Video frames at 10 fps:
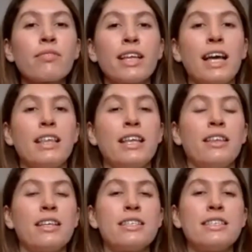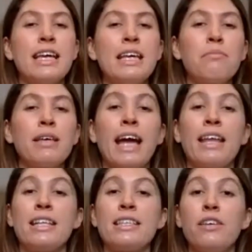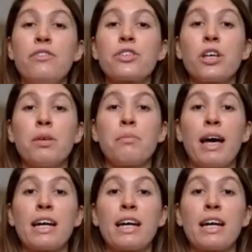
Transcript: And then the same again, instead of just coming back